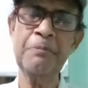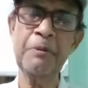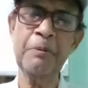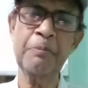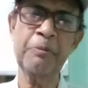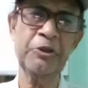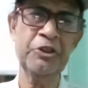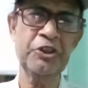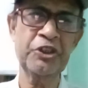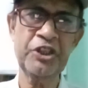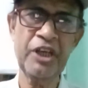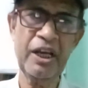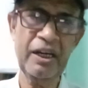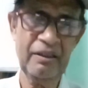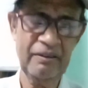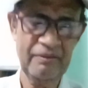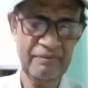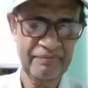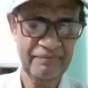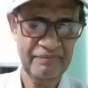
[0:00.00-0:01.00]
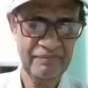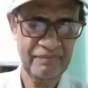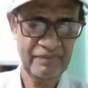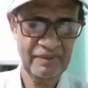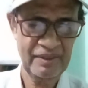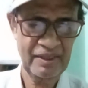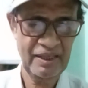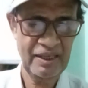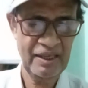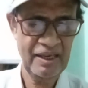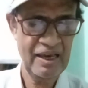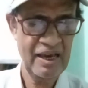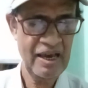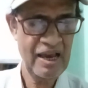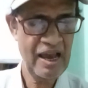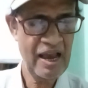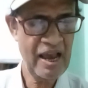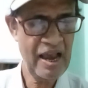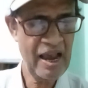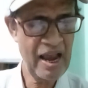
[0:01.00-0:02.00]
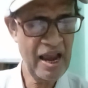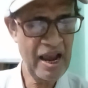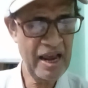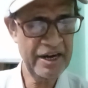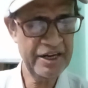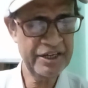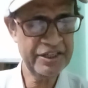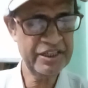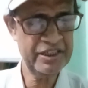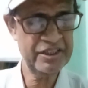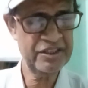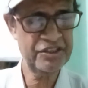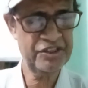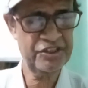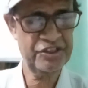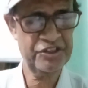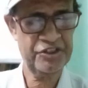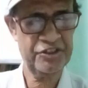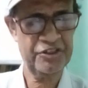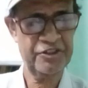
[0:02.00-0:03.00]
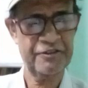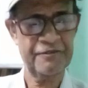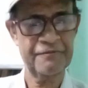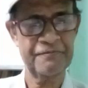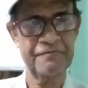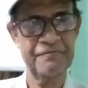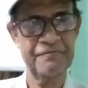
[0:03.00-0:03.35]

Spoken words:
preposition and it is